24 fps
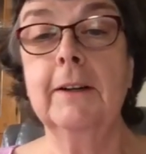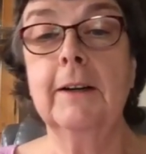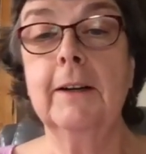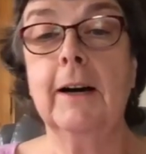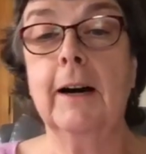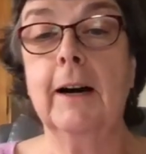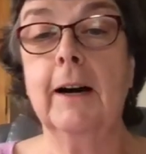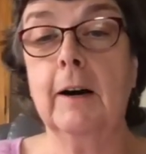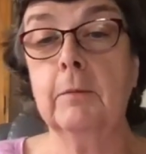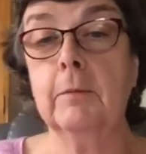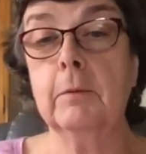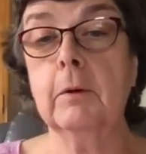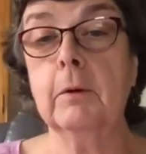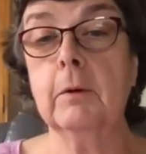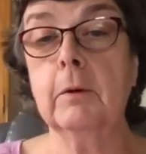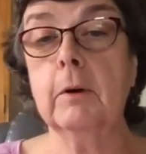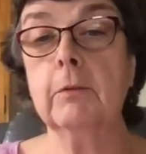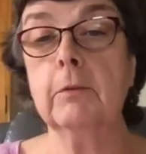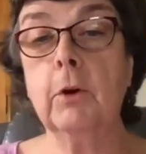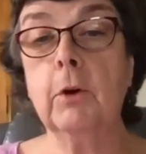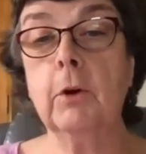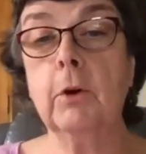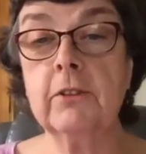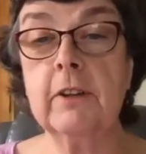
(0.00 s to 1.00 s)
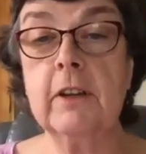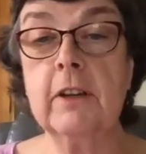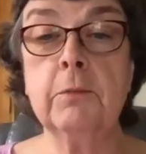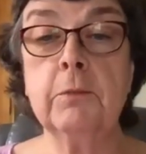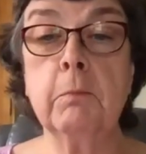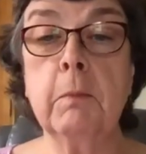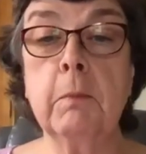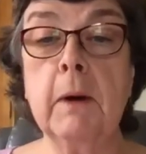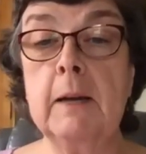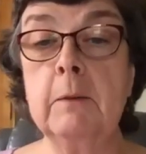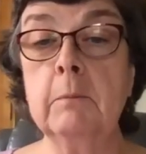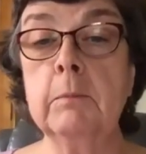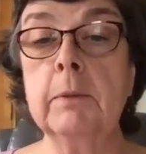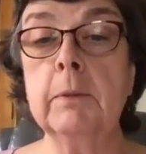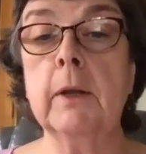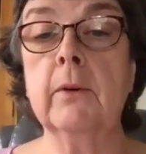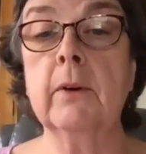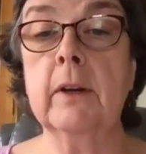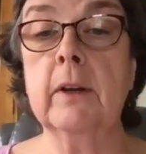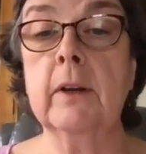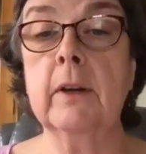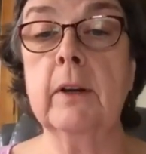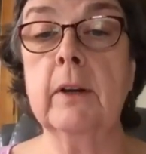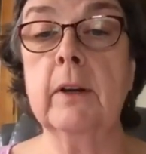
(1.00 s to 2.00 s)
Of course, that's
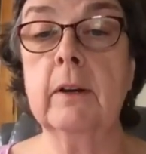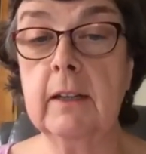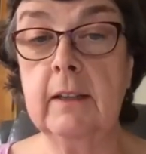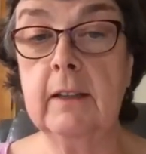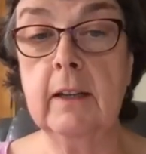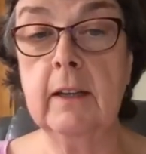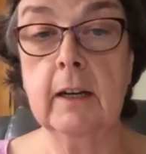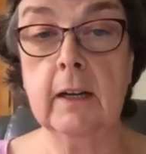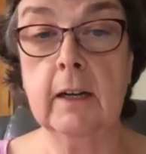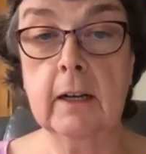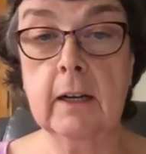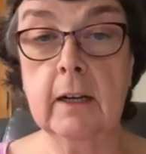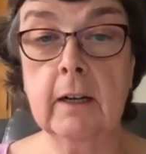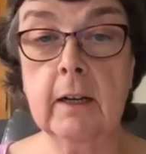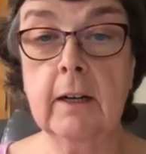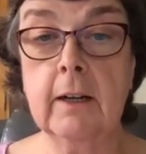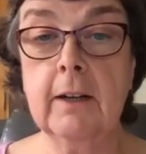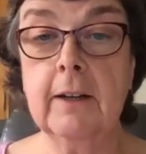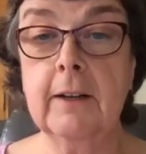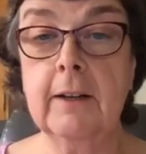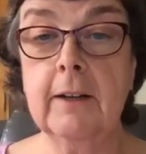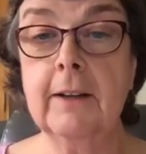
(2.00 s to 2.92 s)
mind-blowing right there.